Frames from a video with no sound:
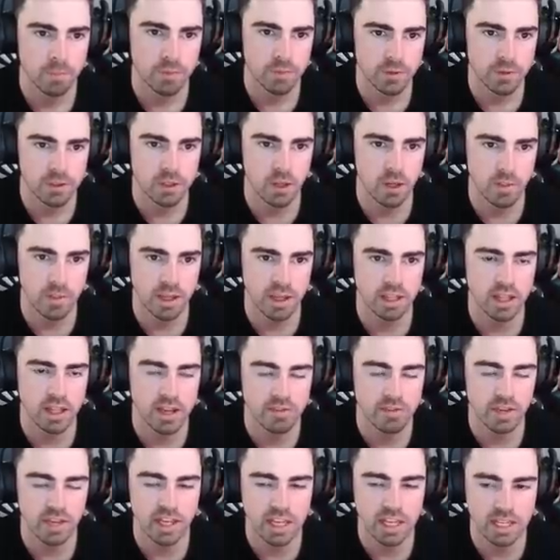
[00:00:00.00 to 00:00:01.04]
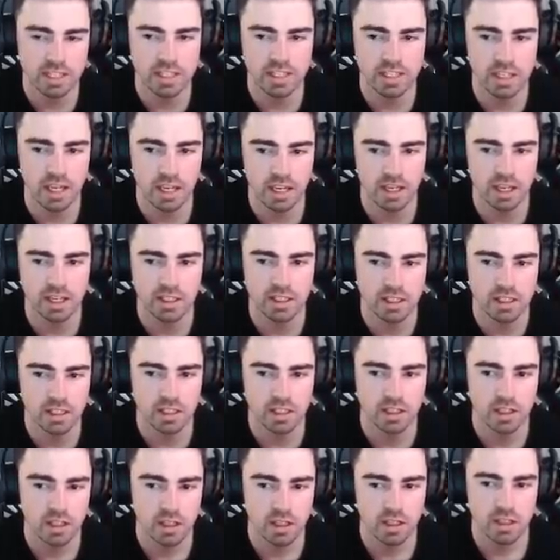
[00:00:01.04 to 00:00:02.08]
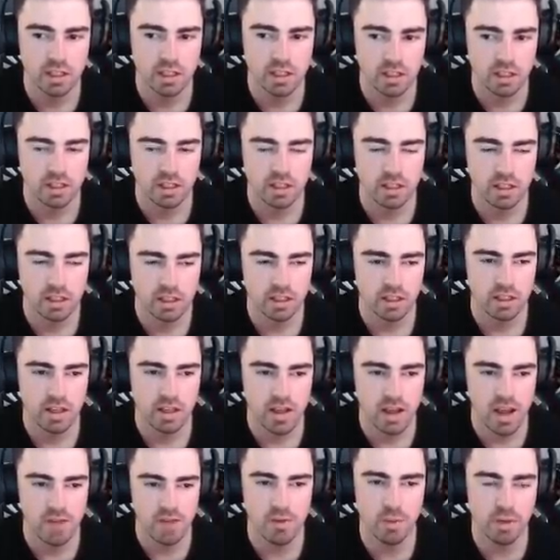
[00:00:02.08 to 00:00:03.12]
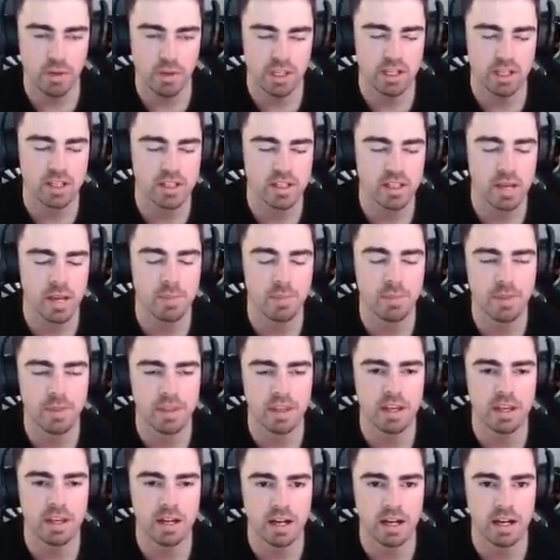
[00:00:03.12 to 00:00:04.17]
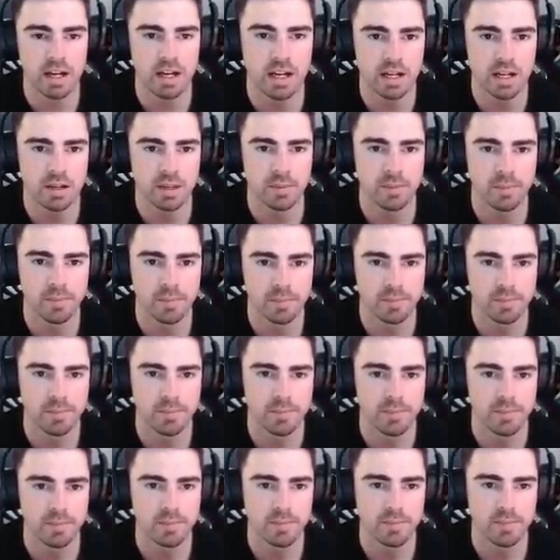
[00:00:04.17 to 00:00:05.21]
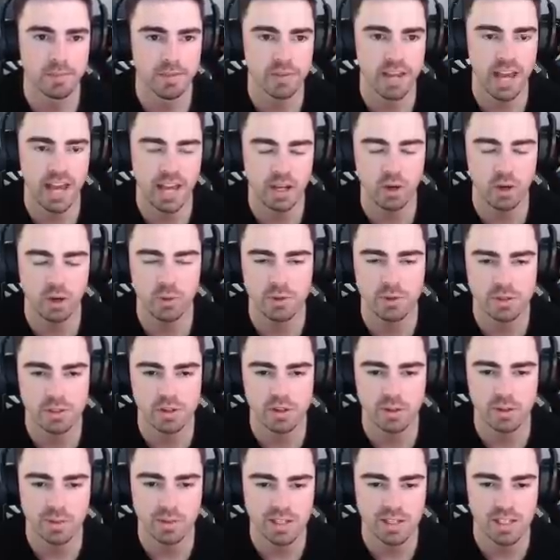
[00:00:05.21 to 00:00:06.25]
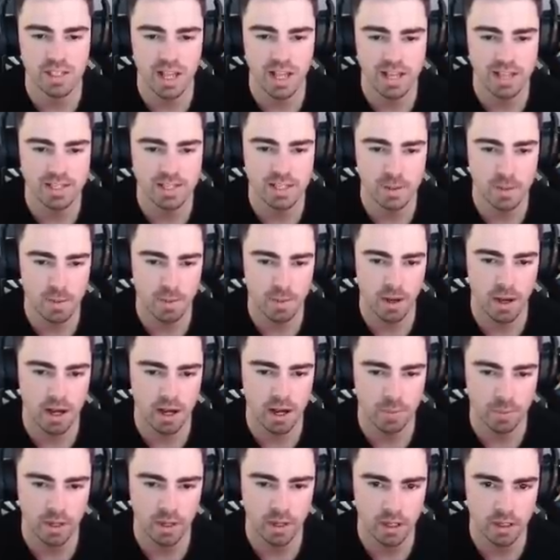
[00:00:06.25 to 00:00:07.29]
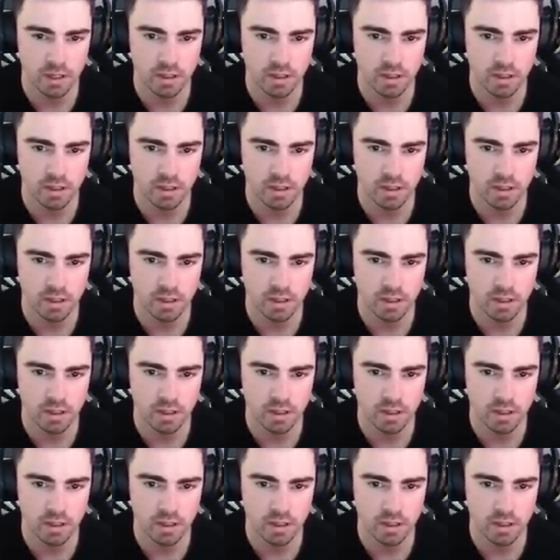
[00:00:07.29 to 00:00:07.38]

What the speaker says: Going to make life easy against everybody except the... the Echo is going to be slicing apart, but...